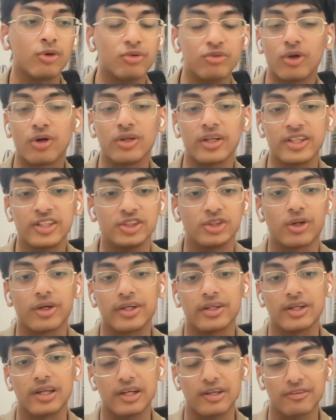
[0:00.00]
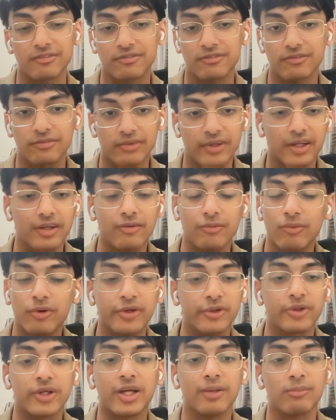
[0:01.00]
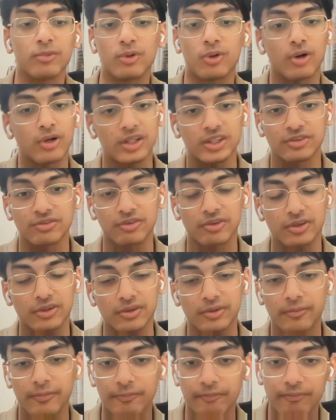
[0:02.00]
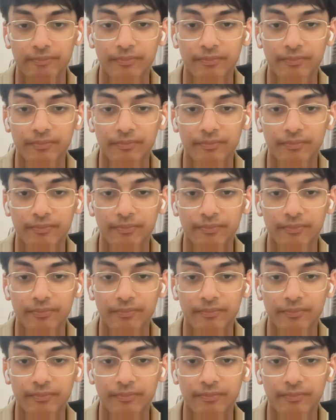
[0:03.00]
overall enjoying life, like what you came to college for.